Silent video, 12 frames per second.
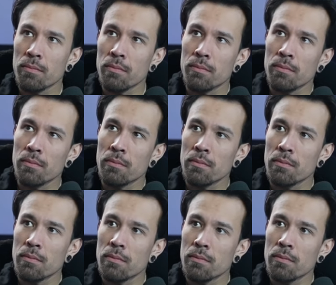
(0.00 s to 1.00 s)

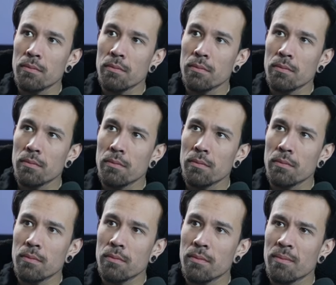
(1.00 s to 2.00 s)

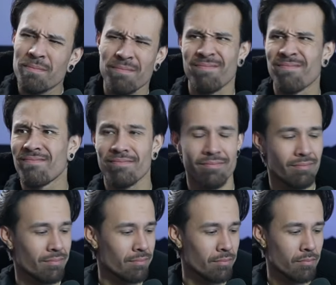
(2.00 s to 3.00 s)

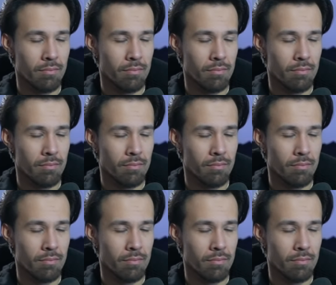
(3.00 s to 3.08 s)
No words are spoken by the person on screen.